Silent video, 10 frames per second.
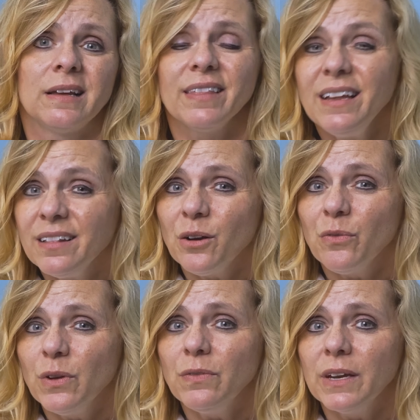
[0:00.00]
I think
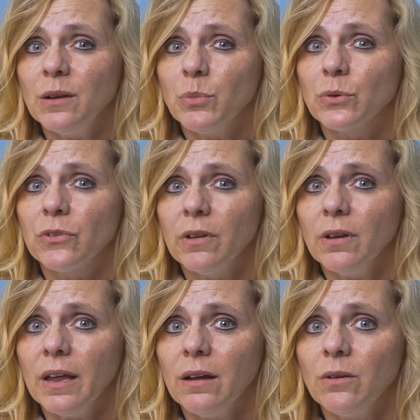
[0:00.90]
they're
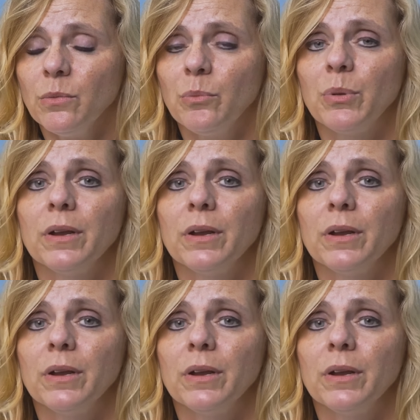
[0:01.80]
15% now,